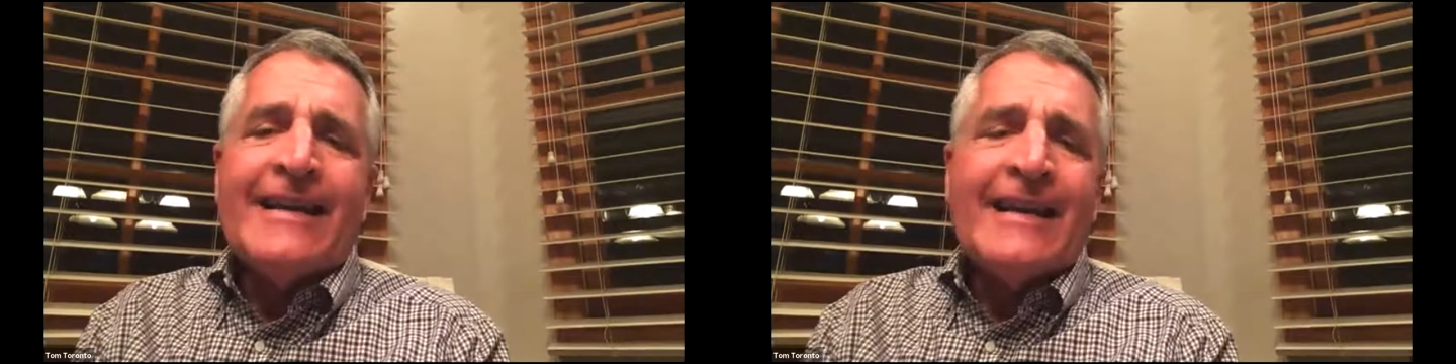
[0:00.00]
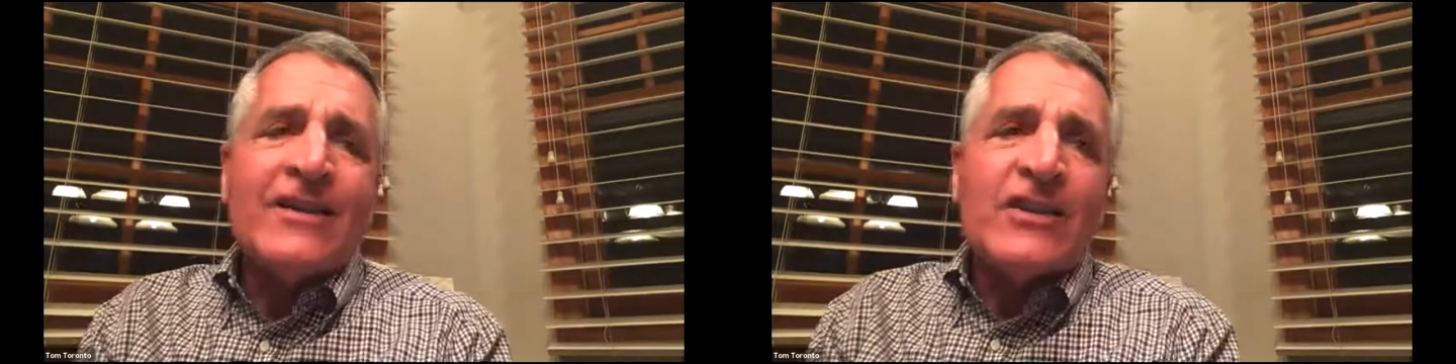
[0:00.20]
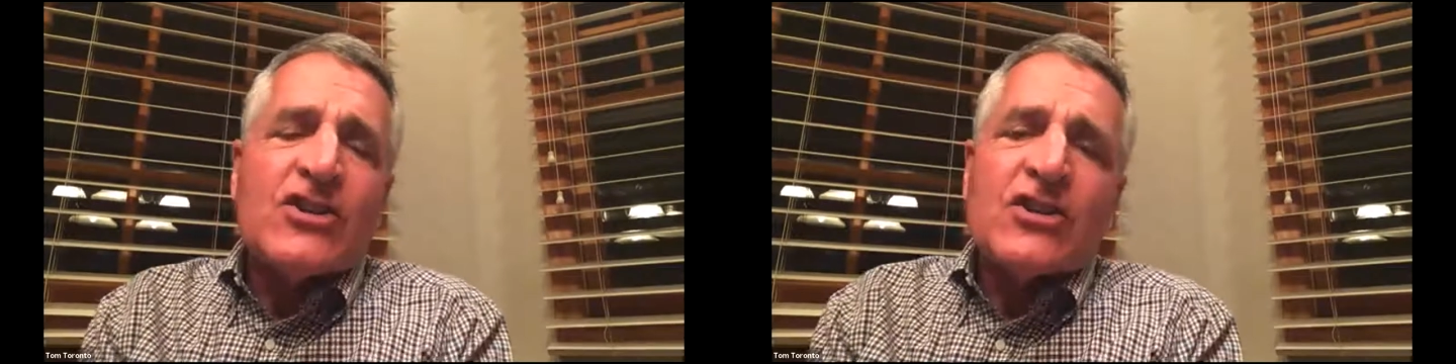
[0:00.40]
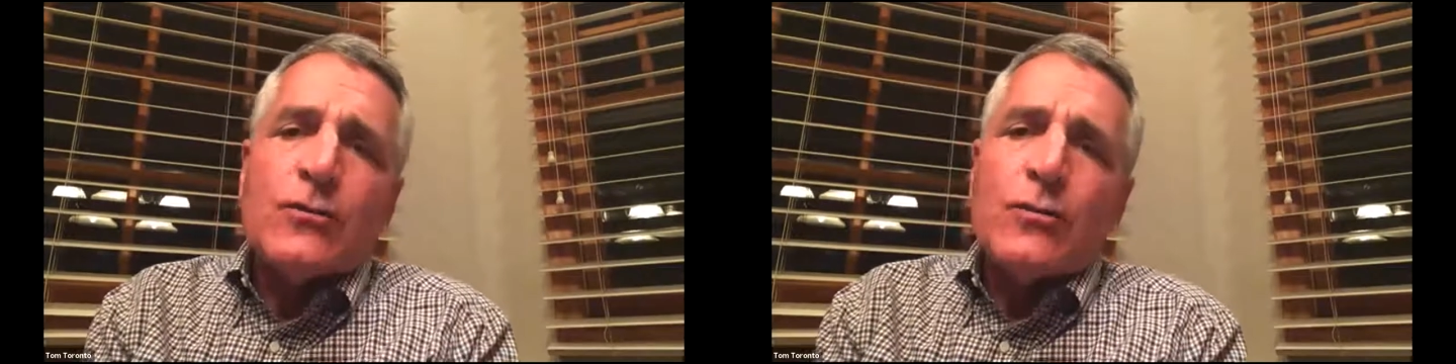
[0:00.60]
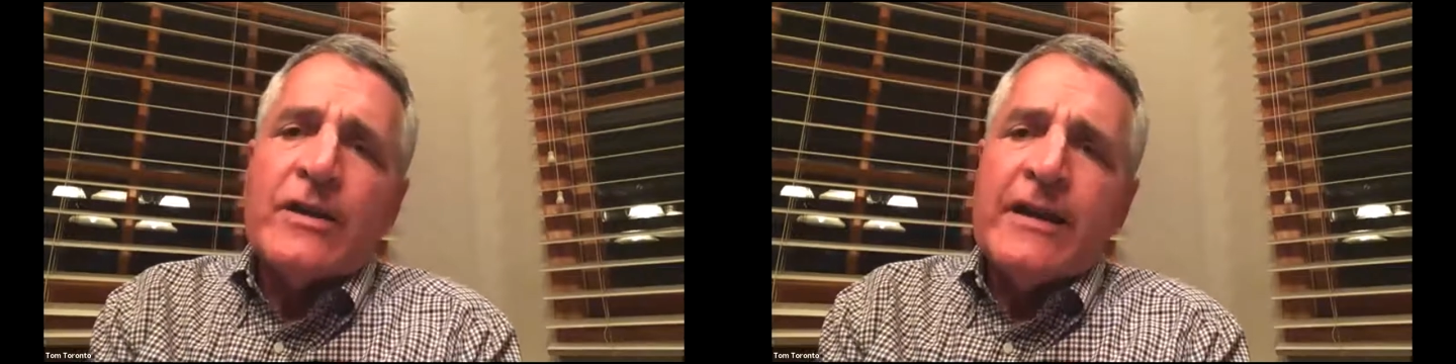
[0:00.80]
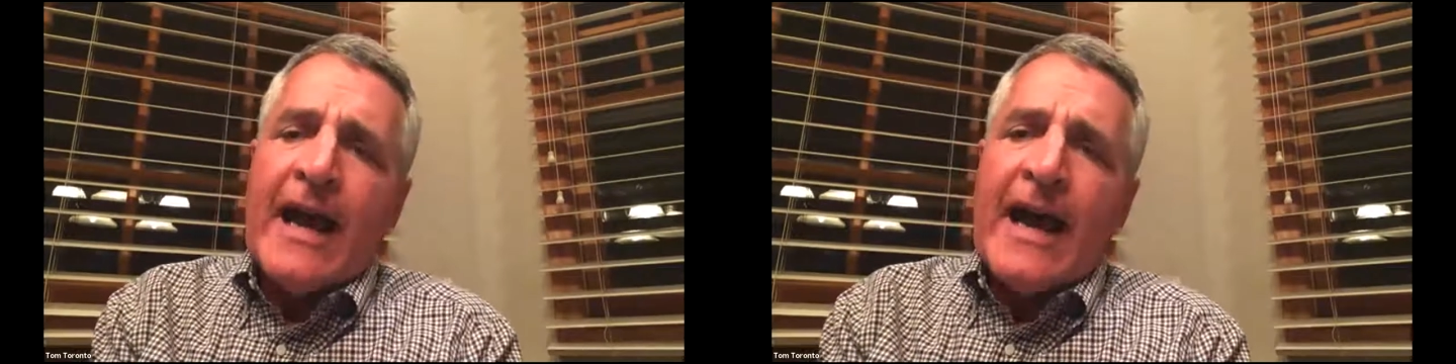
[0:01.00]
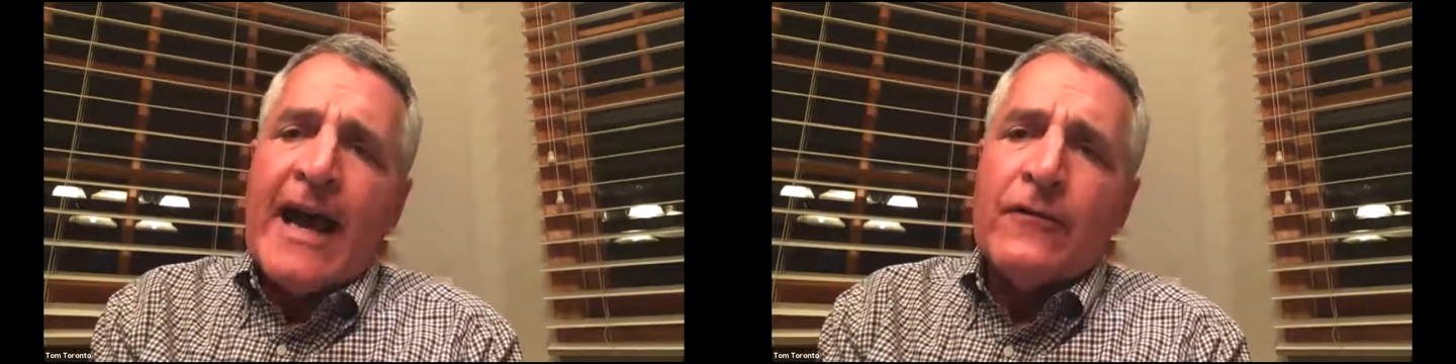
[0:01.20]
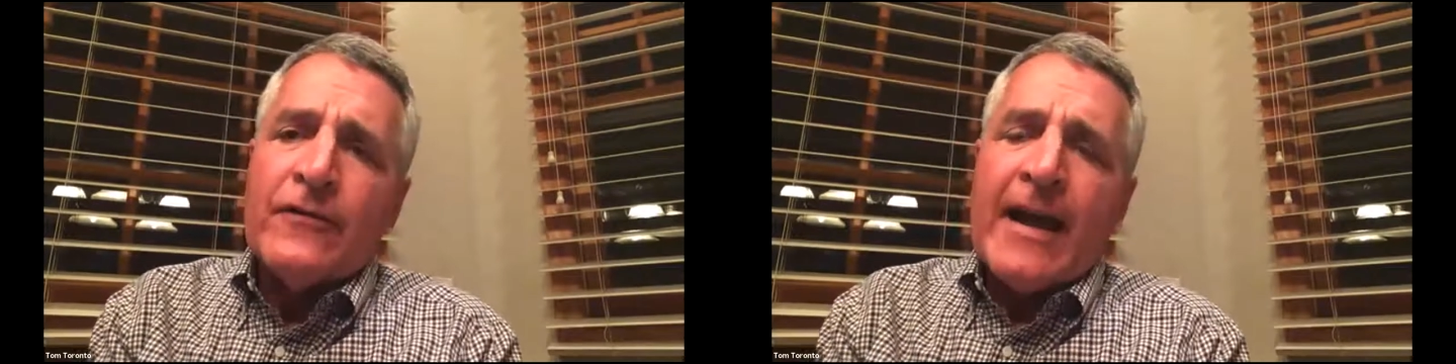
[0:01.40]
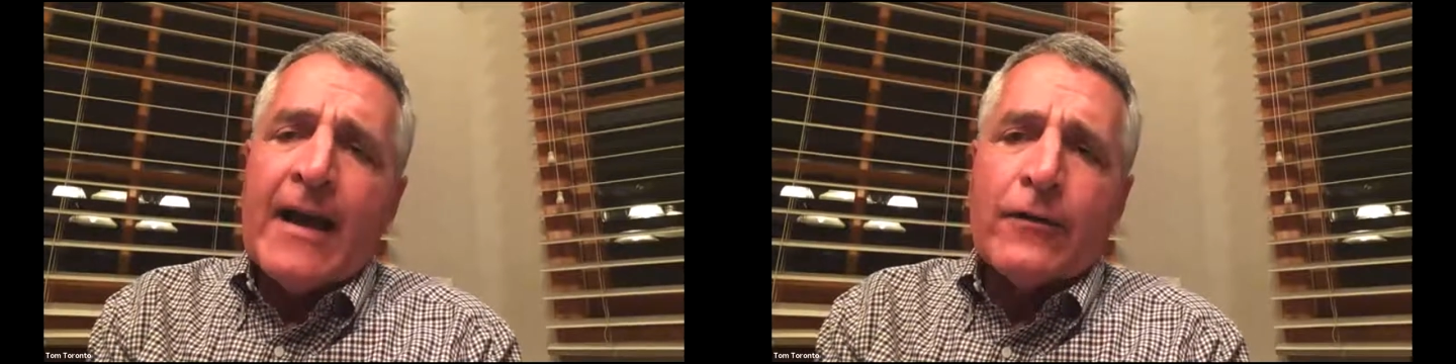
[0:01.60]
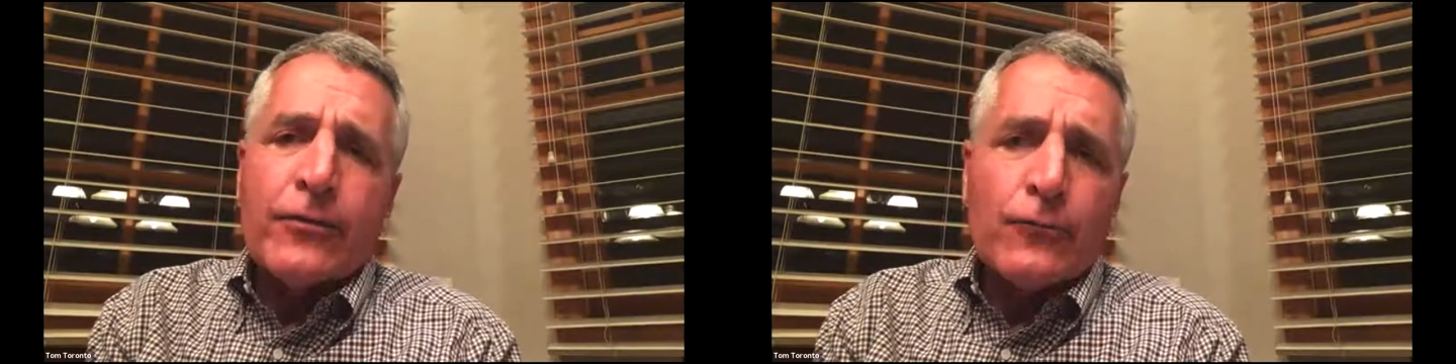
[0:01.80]
In addition, we have
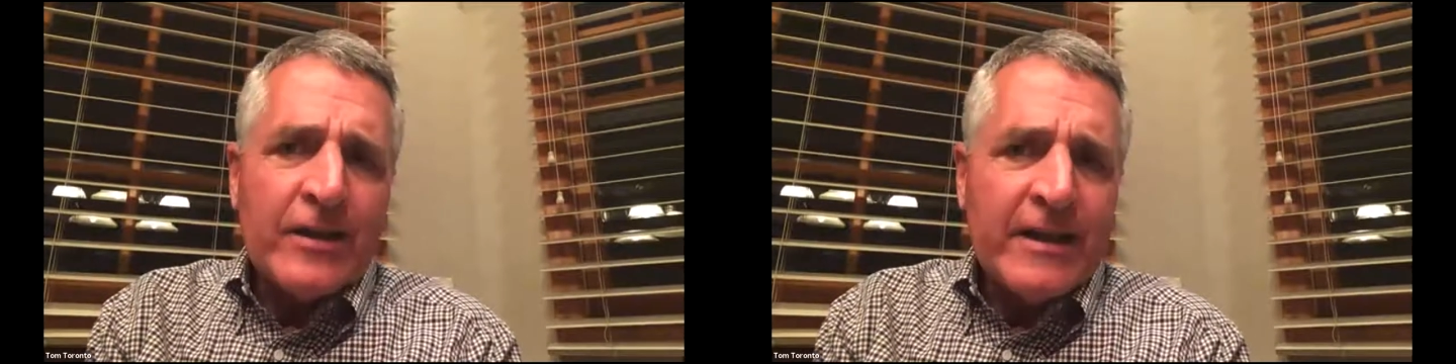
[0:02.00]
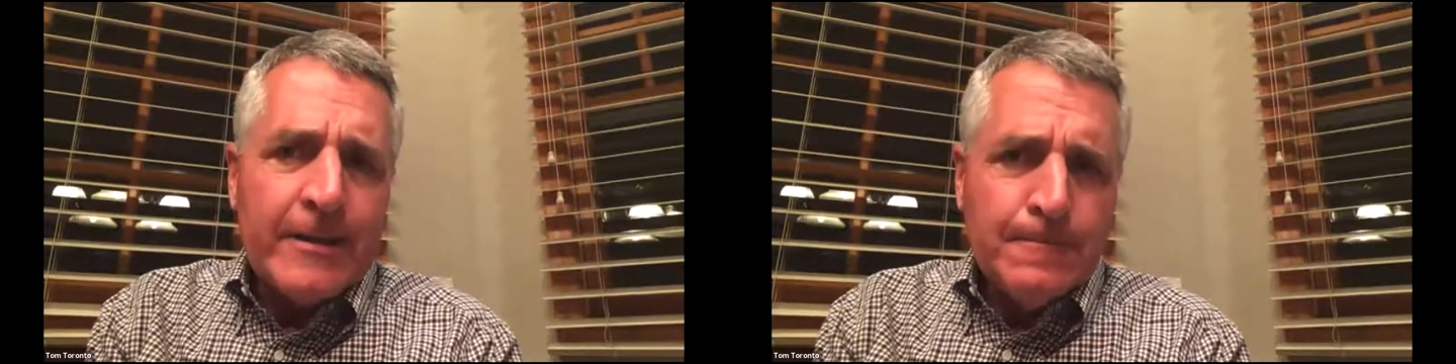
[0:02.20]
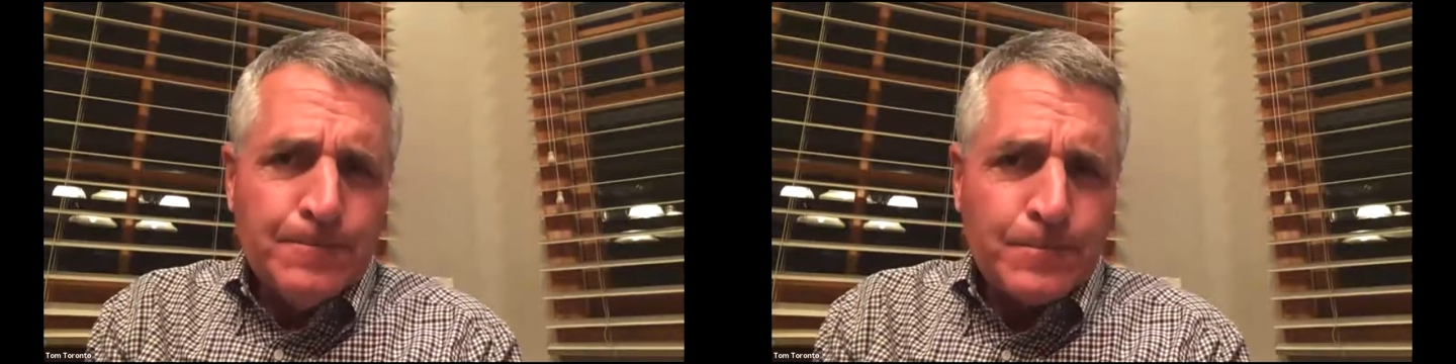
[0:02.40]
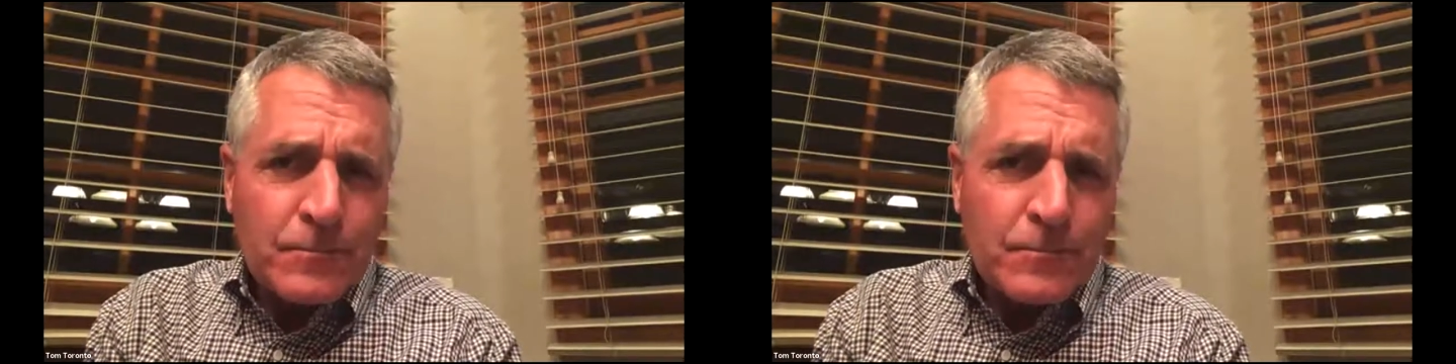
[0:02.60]
now 3